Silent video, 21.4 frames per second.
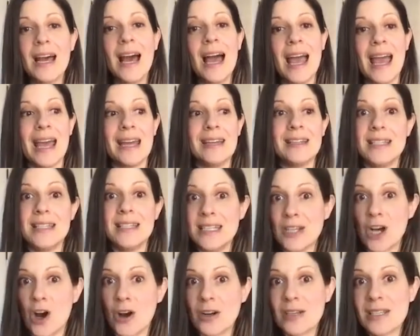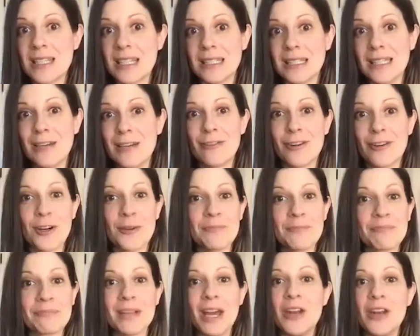and detox the
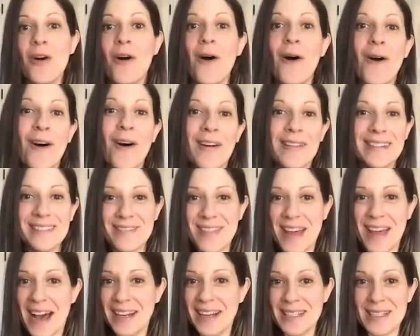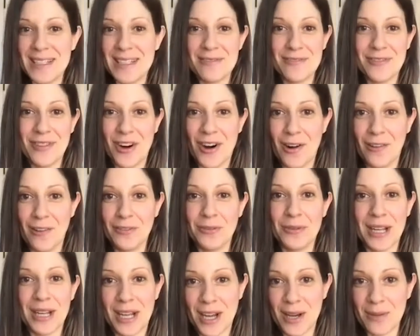liver. And all of that is involved
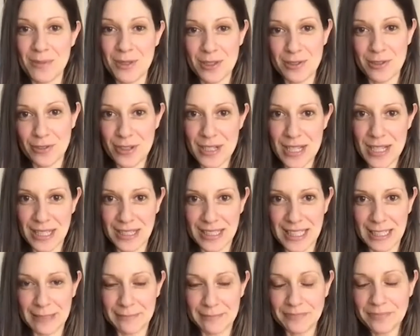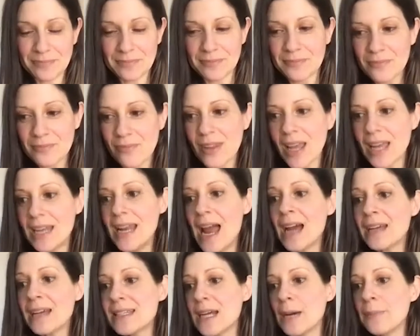when it comes to fertility.
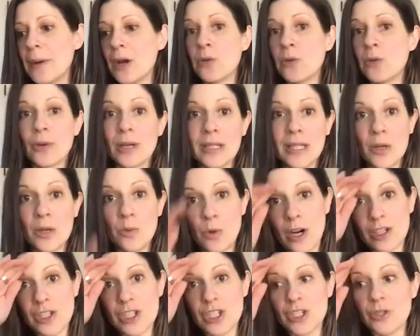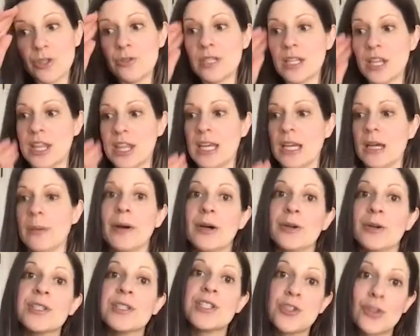Next up, I really want you to think
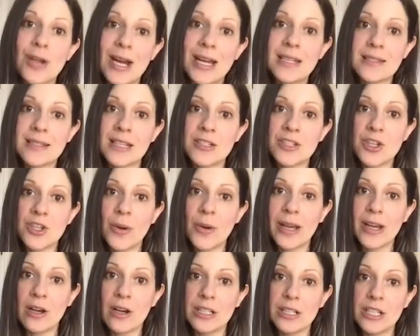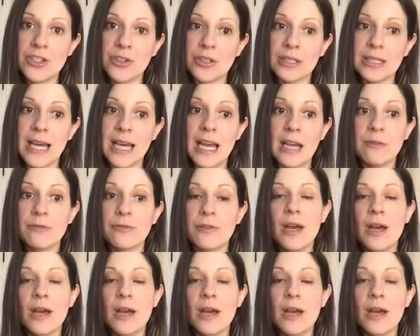about stress that's going on in your life